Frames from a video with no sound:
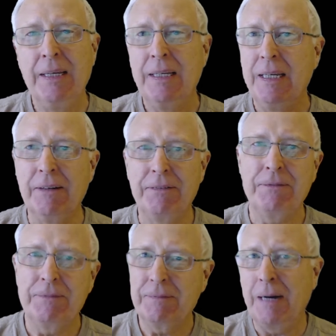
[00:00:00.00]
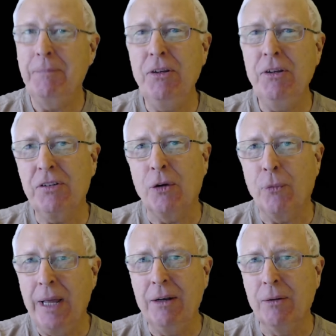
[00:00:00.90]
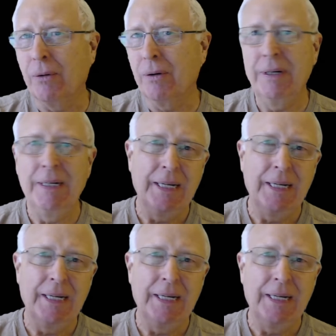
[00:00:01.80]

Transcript: If I'm using a red lure